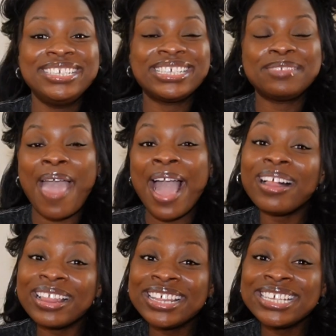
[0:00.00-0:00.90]
just pack
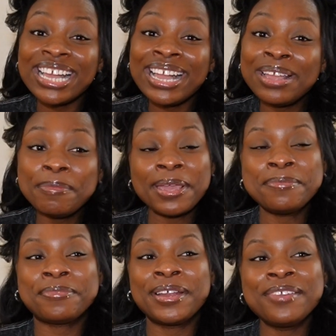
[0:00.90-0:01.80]
all of this up
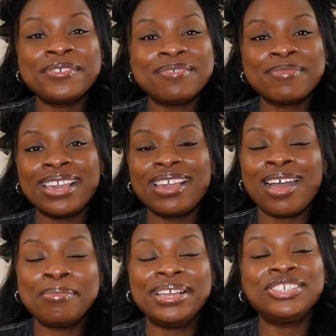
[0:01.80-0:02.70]
and bring it with me
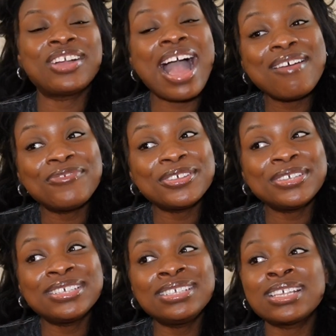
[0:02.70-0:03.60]
on my
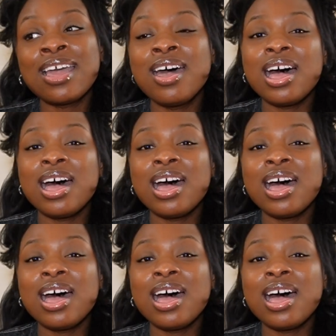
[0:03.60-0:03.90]
travels.